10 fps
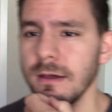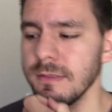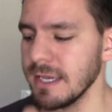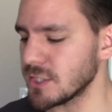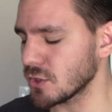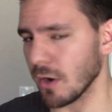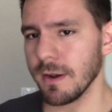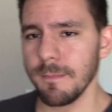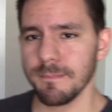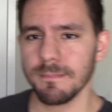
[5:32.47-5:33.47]
They start
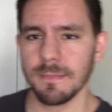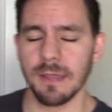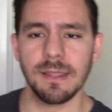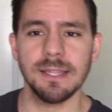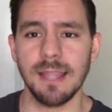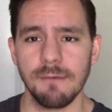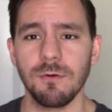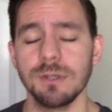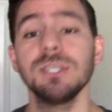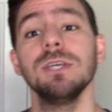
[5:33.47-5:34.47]
it and they
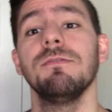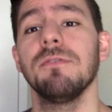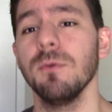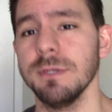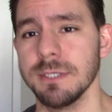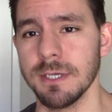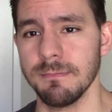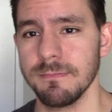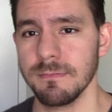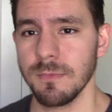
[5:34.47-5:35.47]
never achieve
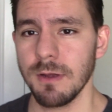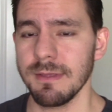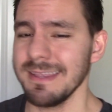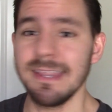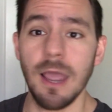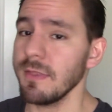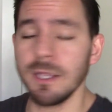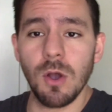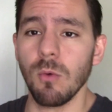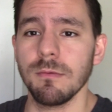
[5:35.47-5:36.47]
fluency. Right?
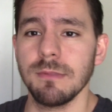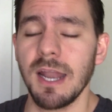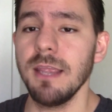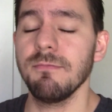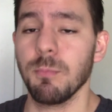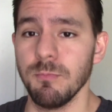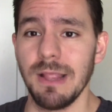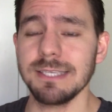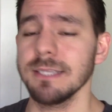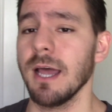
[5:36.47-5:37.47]
They don't.
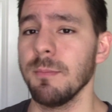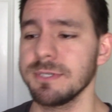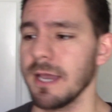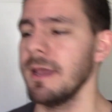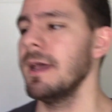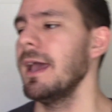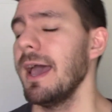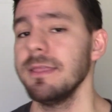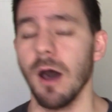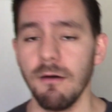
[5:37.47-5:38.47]
Less than 90%.
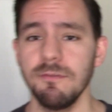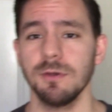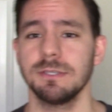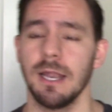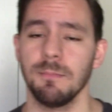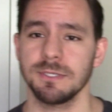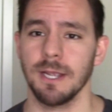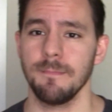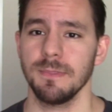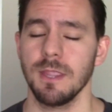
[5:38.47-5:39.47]
And of those
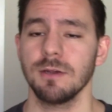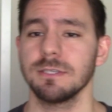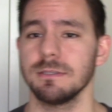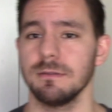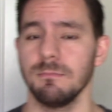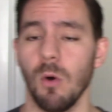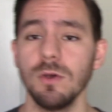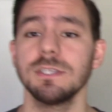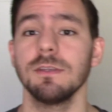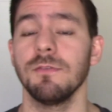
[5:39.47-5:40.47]
90%, there's
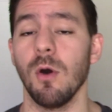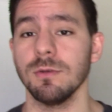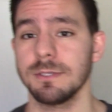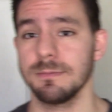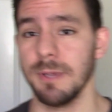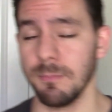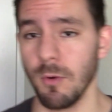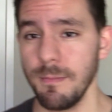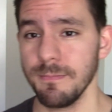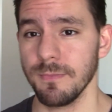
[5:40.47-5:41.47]
most of those
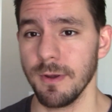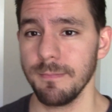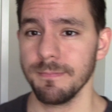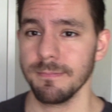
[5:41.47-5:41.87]
people, right?